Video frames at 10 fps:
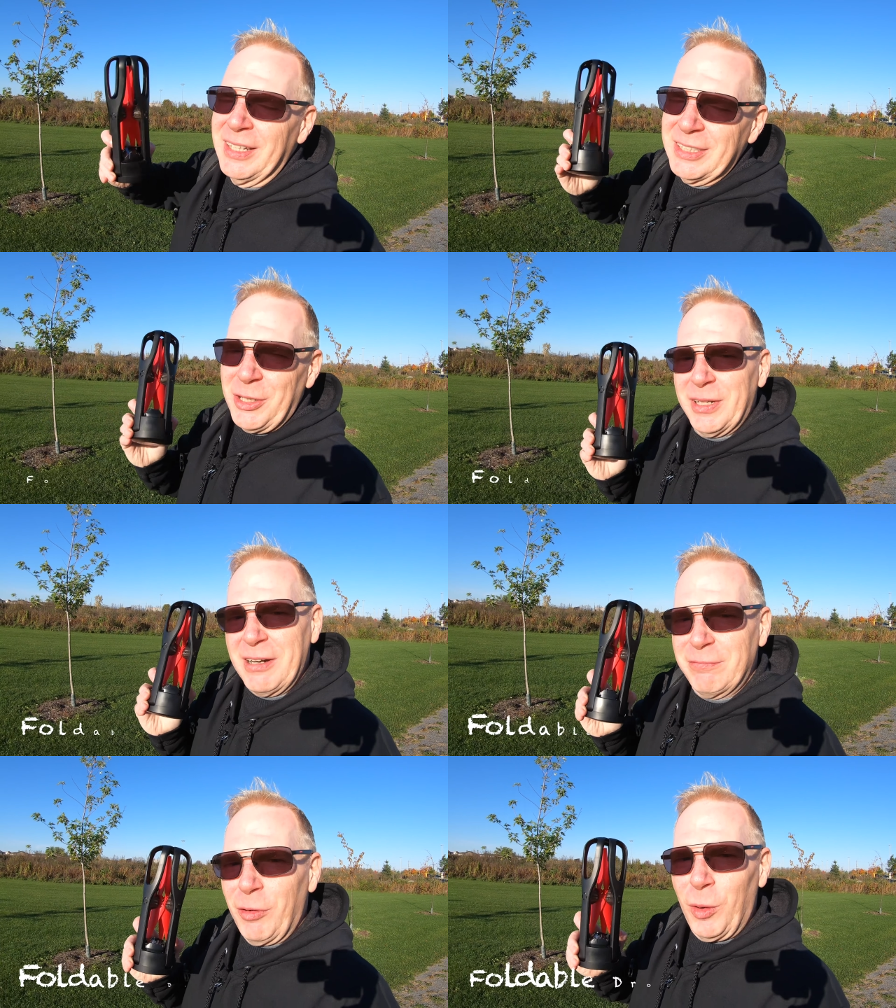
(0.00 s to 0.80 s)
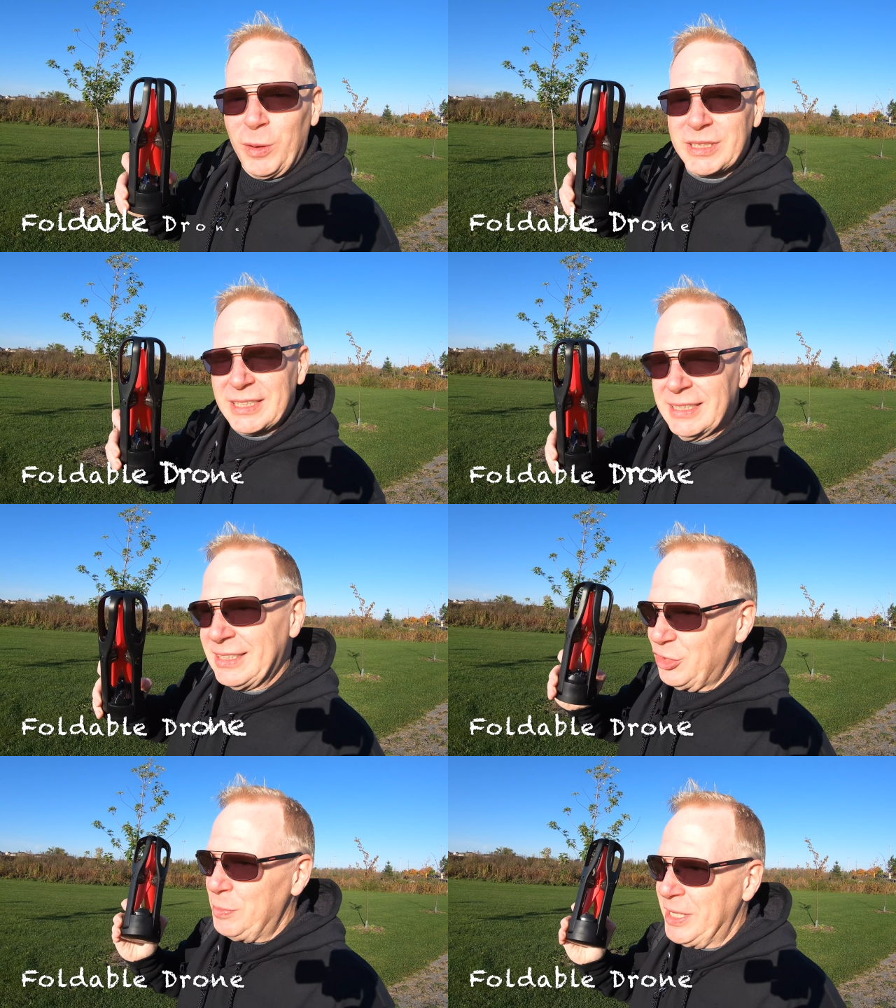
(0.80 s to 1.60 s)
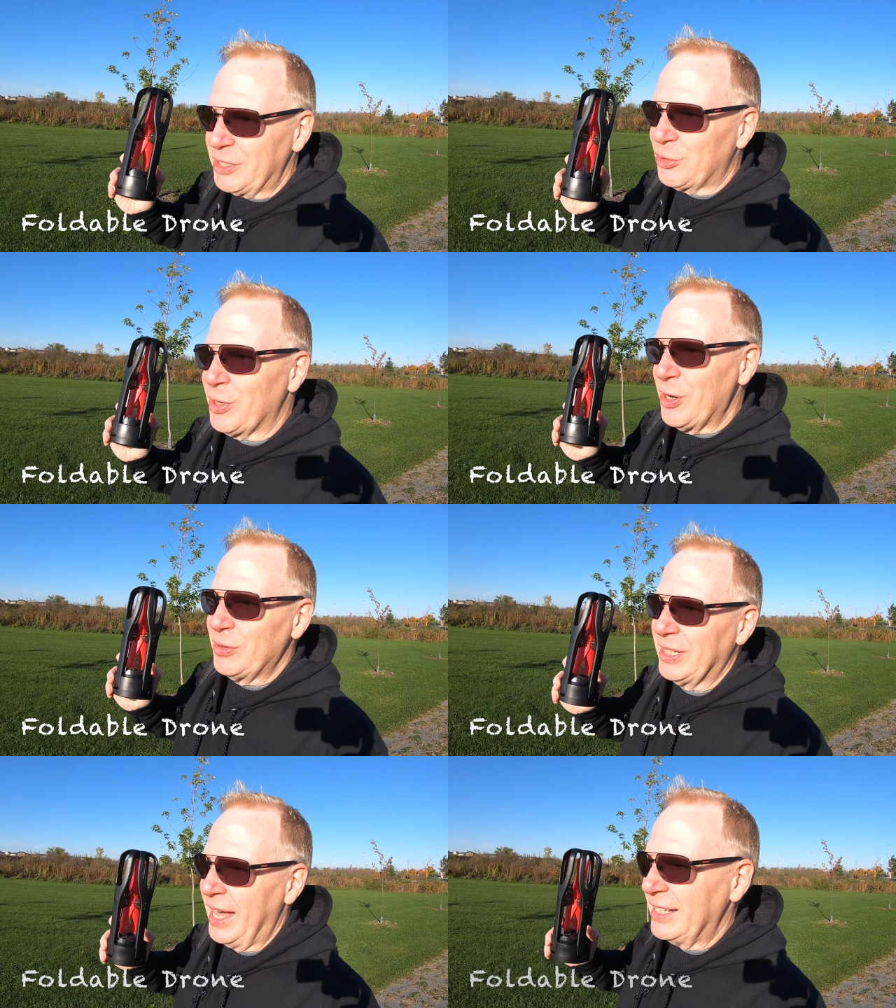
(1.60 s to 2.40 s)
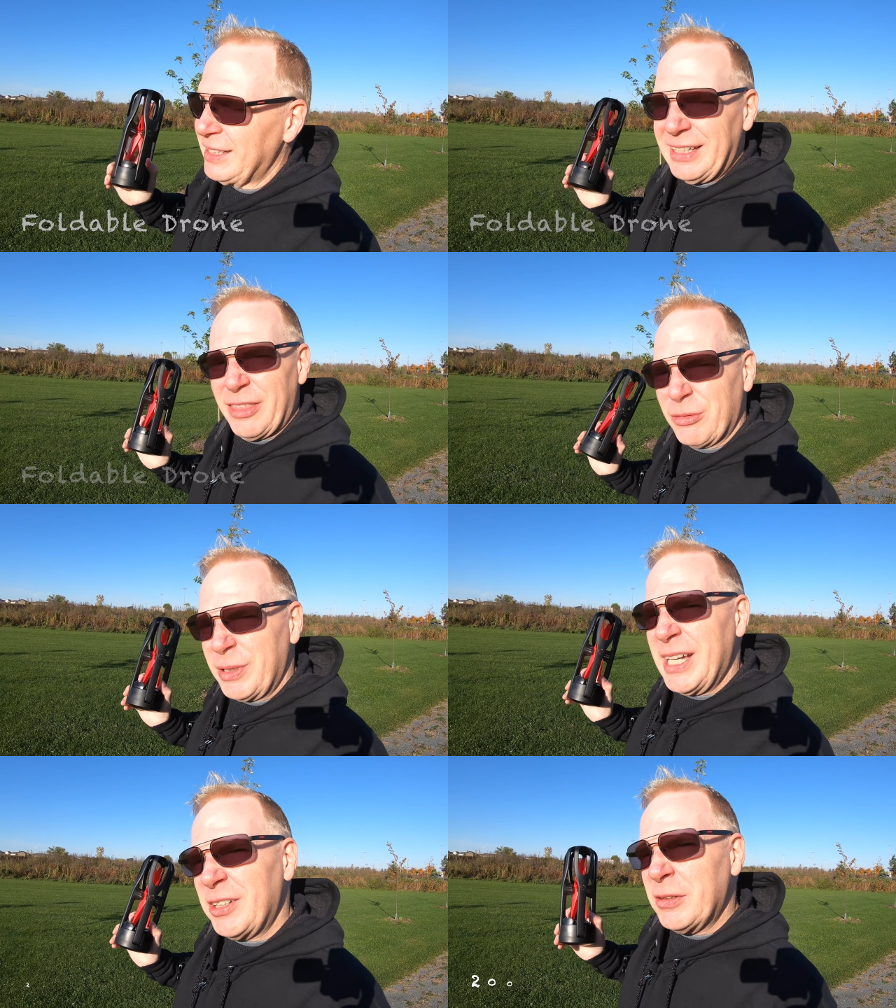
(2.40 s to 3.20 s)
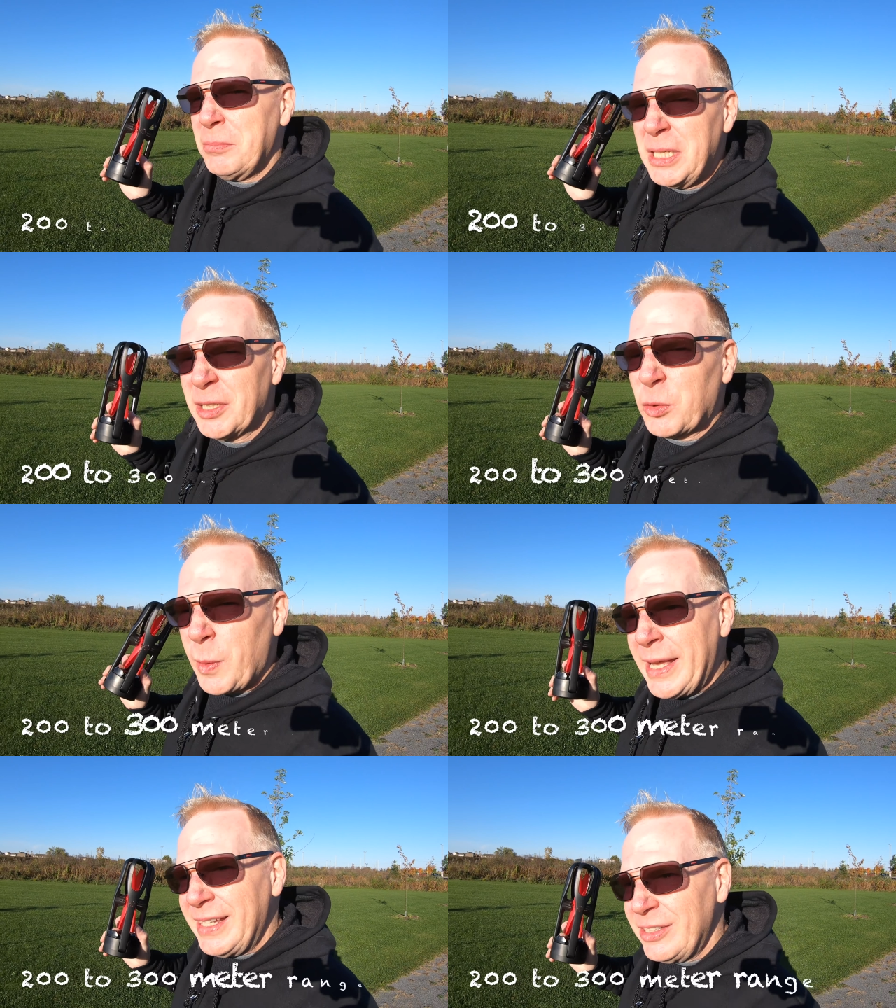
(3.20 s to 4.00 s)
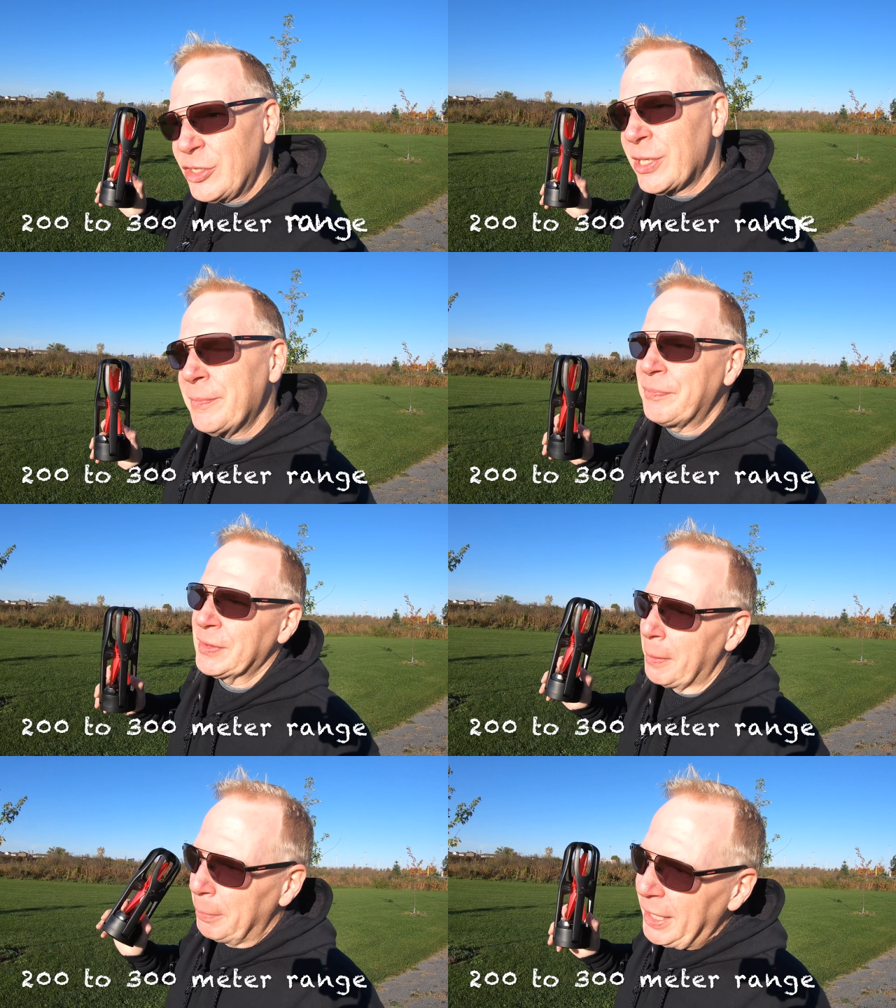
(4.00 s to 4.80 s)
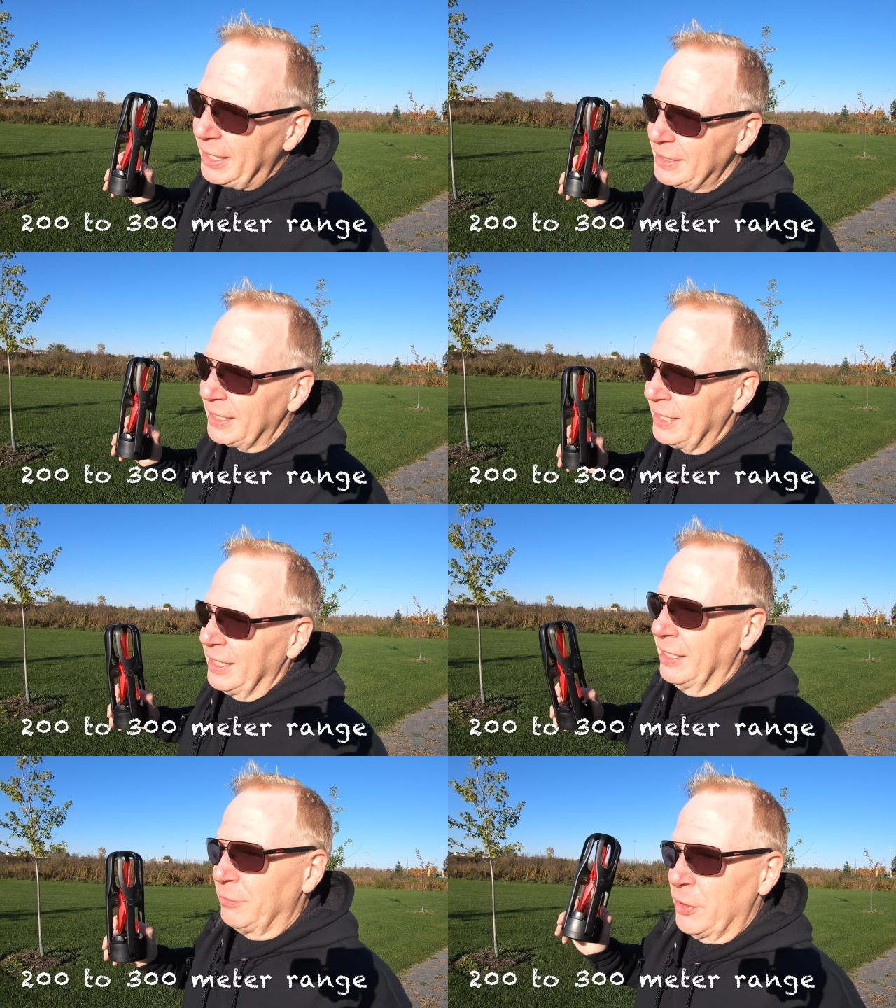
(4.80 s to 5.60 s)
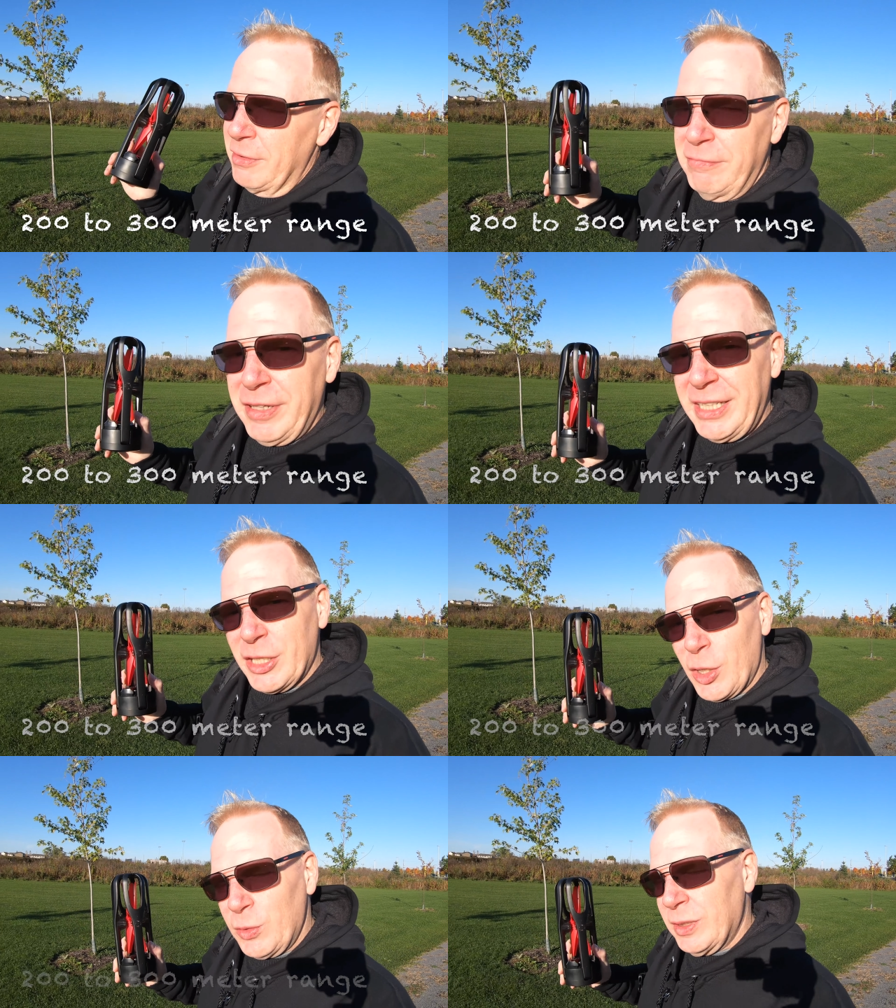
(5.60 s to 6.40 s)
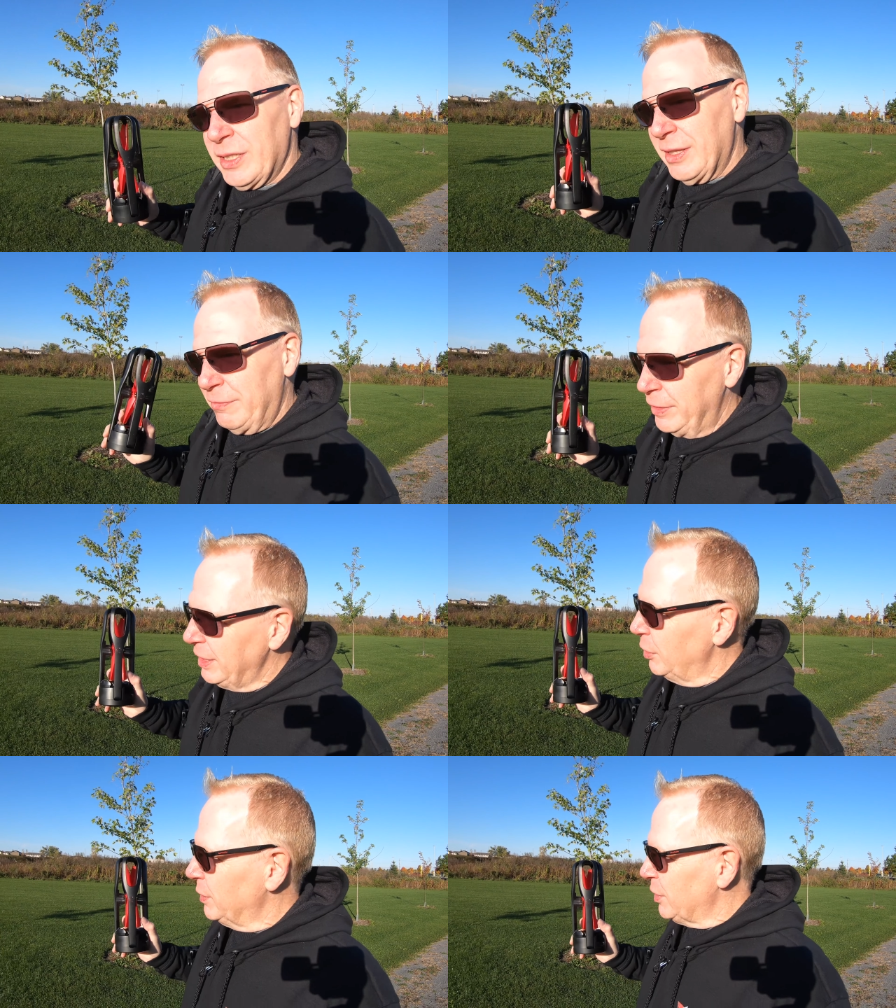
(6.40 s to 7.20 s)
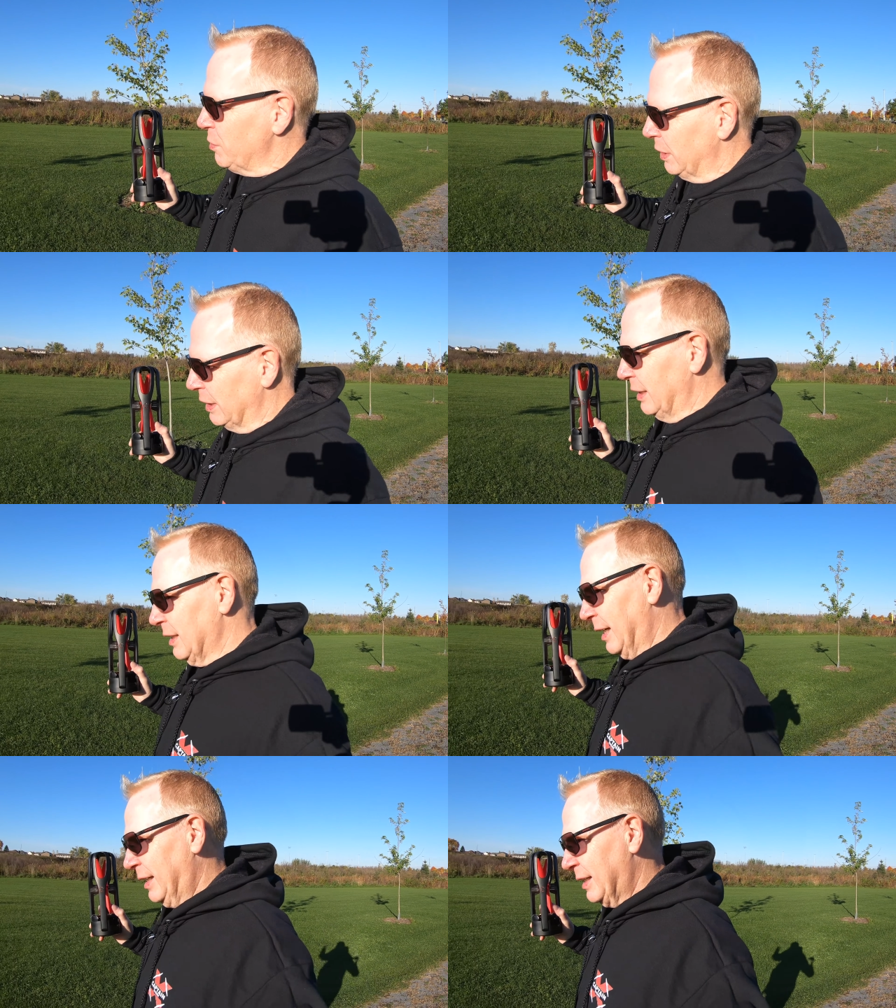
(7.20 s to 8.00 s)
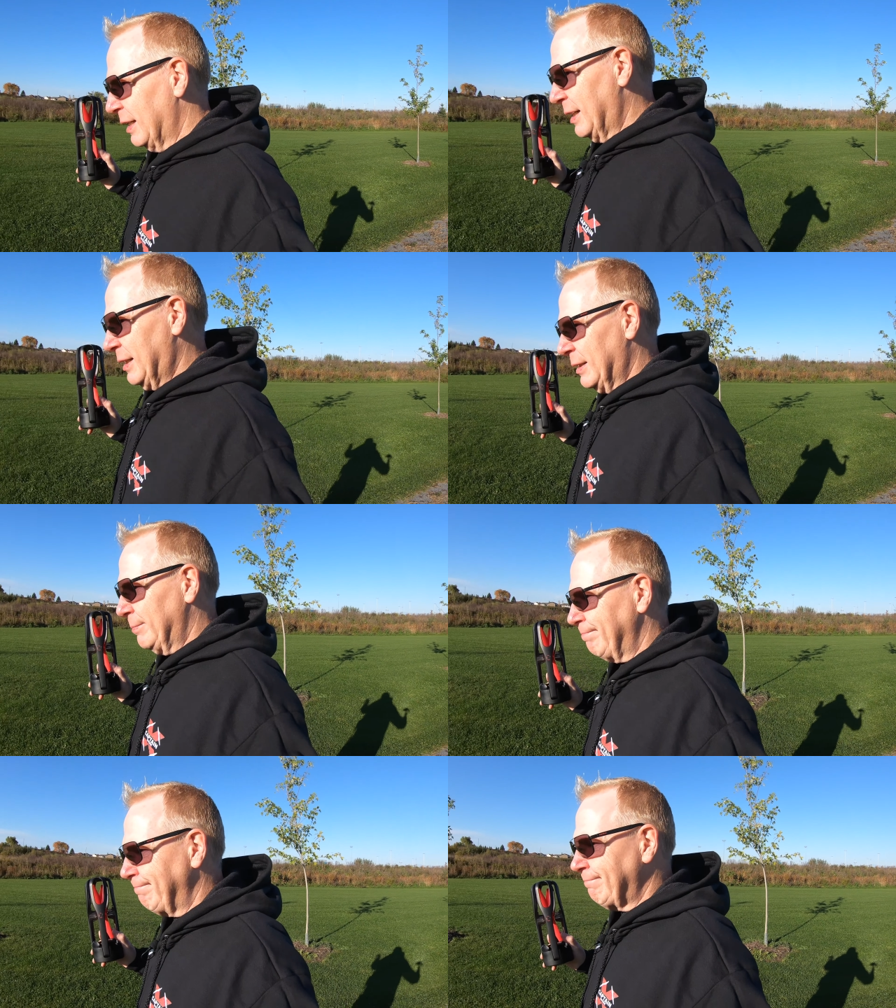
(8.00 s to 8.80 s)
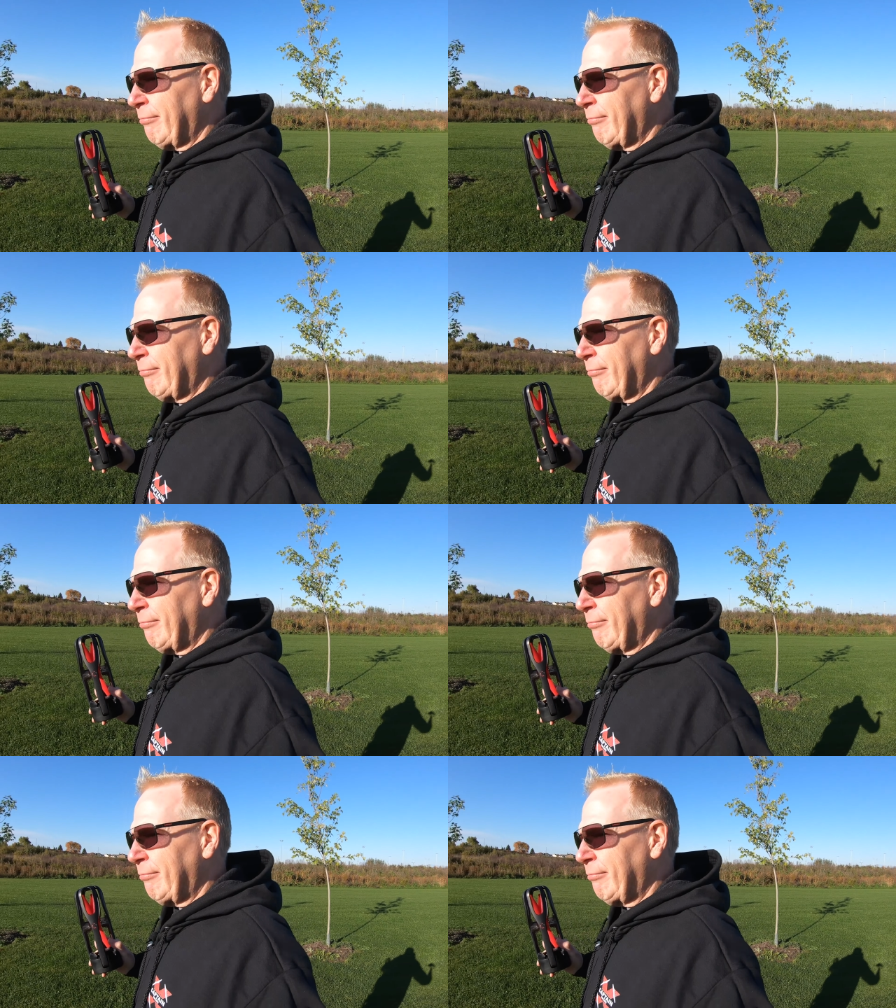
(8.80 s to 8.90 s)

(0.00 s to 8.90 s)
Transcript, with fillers: So it unfolds, it's a GPS drone, has like a 300 meter range, but for the video, the video is only like, um,